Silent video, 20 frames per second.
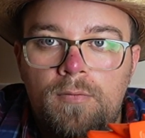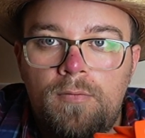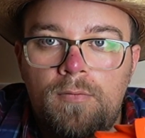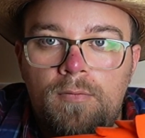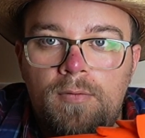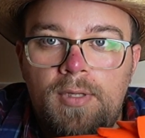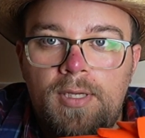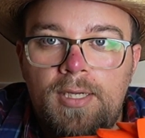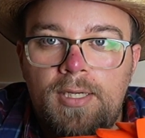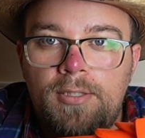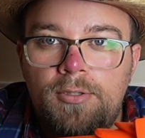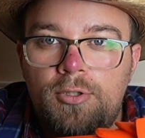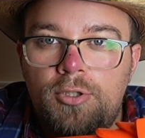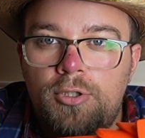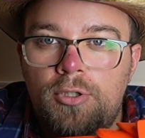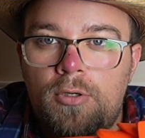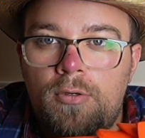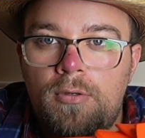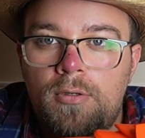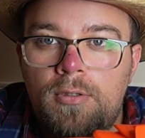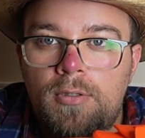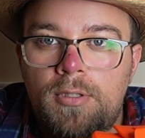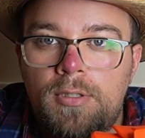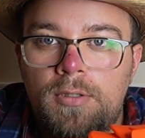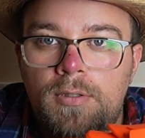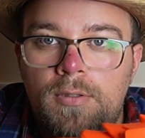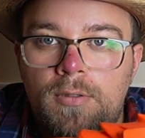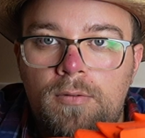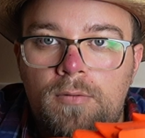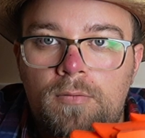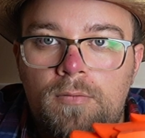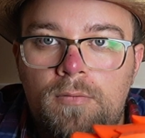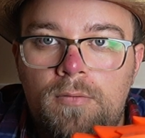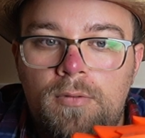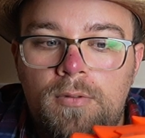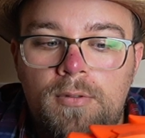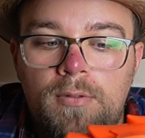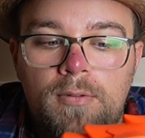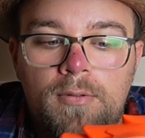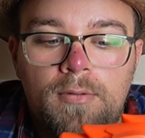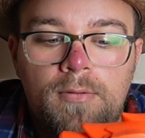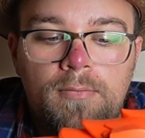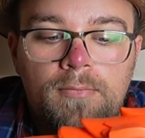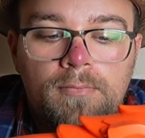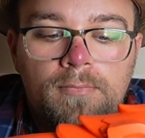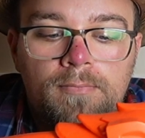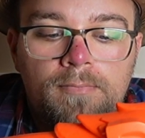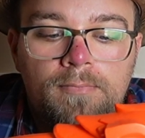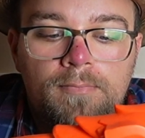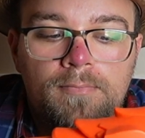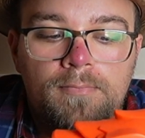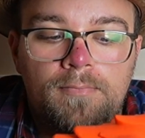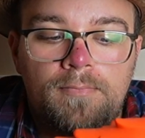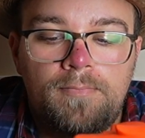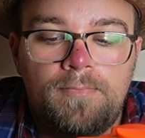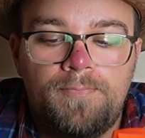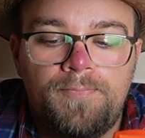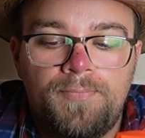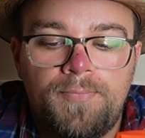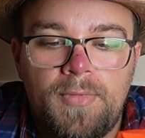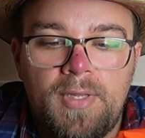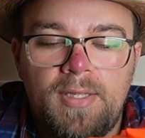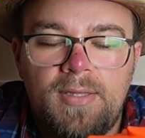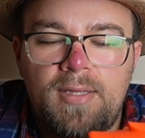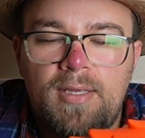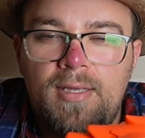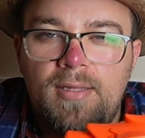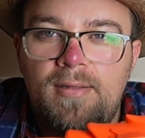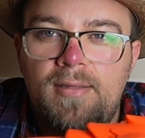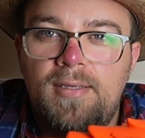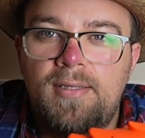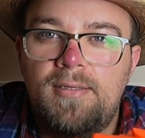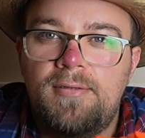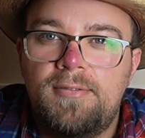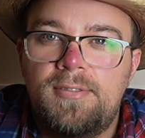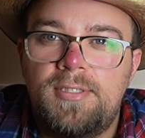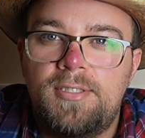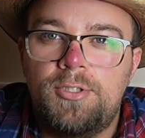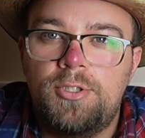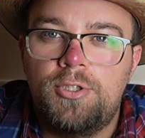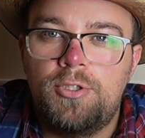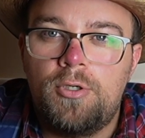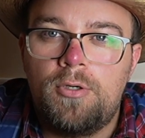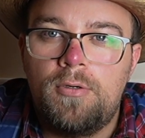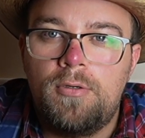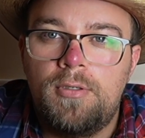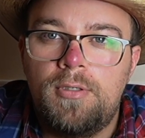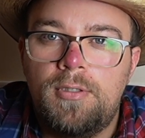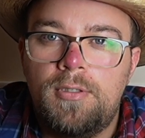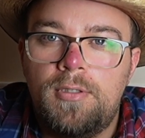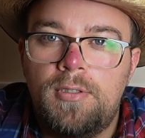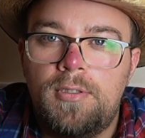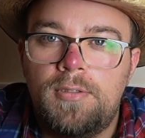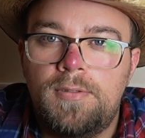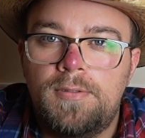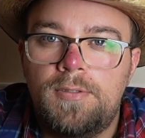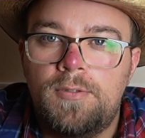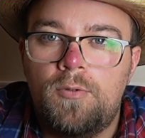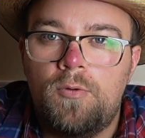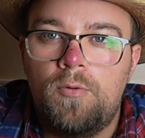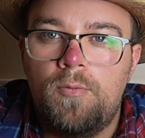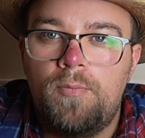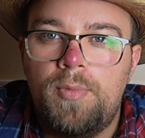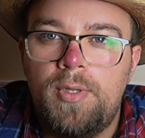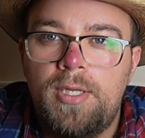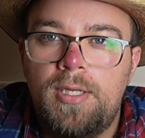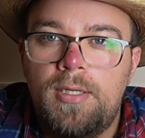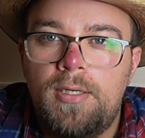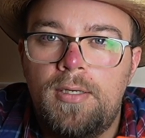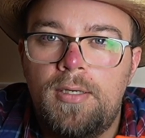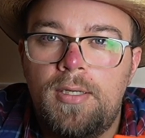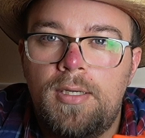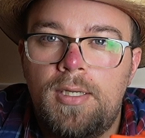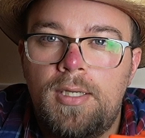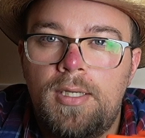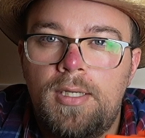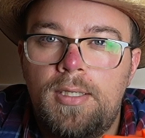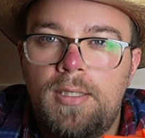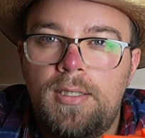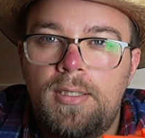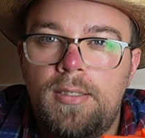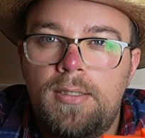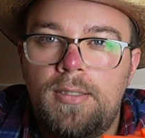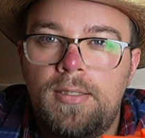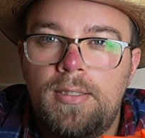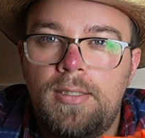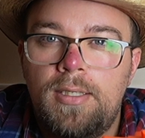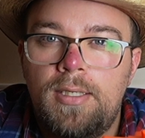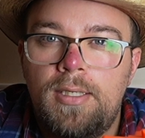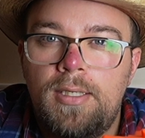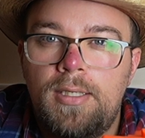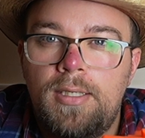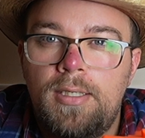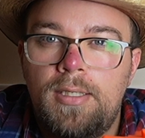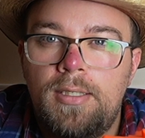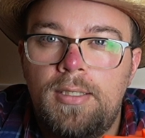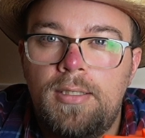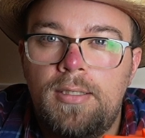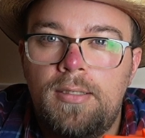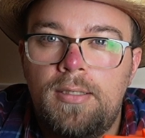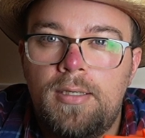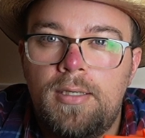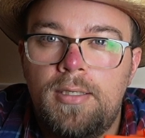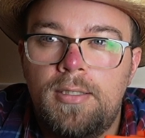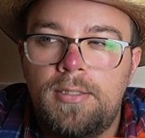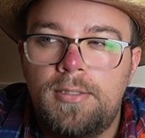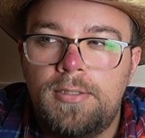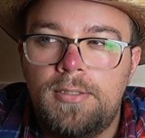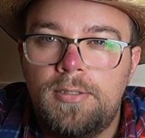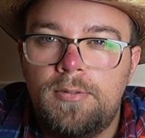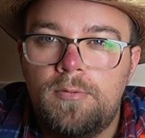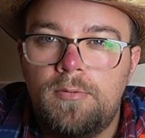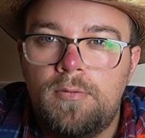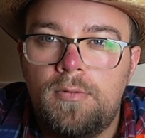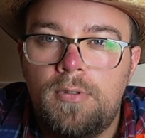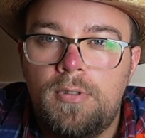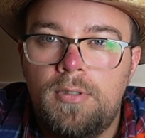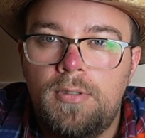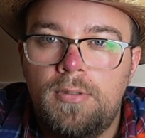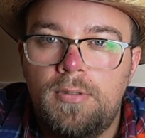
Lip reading: like a shark, or I think there's a shark, a scorpion, and a dinosaur,